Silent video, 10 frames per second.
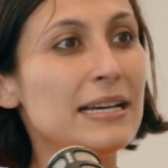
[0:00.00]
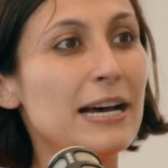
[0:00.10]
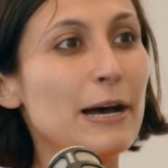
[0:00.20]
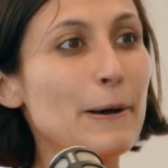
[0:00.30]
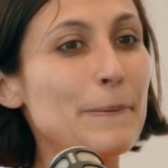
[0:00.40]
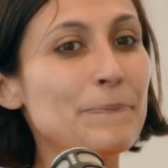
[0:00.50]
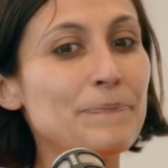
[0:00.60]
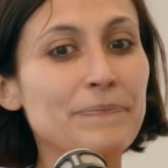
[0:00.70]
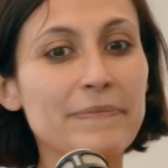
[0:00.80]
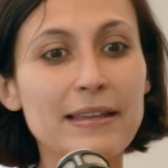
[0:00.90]

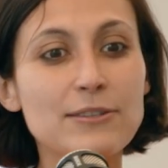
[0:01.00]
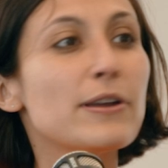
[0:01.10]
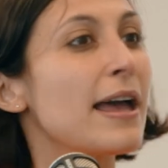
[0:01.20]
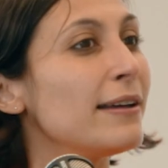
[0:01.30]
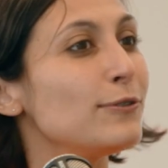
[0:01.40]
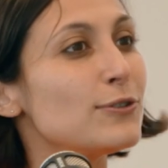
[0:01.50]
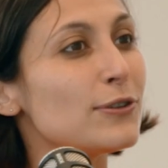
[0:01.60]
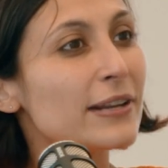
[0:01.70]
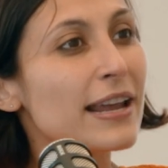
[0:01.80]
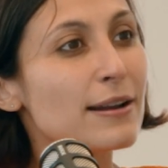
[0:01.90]
So yeah, those are
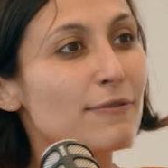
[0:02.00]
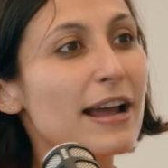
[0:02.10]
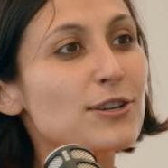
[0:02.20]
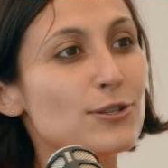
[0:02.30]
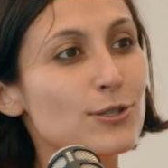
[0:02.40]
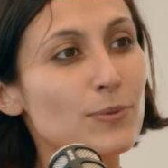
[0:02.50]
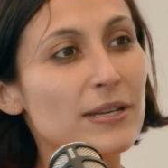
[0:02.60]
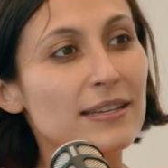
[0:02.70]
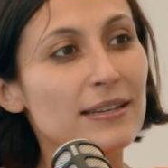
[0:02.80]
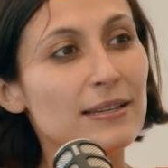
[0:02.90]
the kind of actions
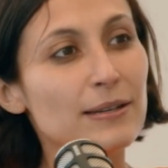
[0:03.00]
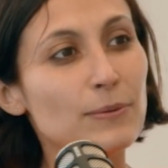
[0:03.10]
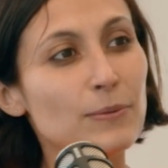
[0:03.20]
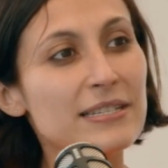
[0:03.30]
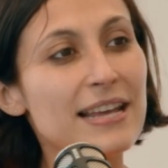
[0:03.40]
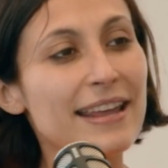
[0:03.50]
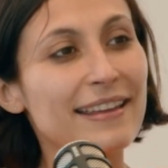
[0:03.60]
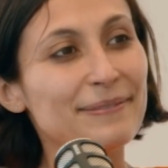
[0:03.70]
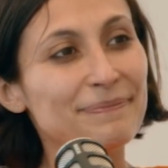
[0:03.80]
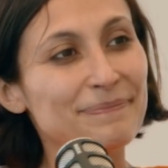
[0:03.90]
we take.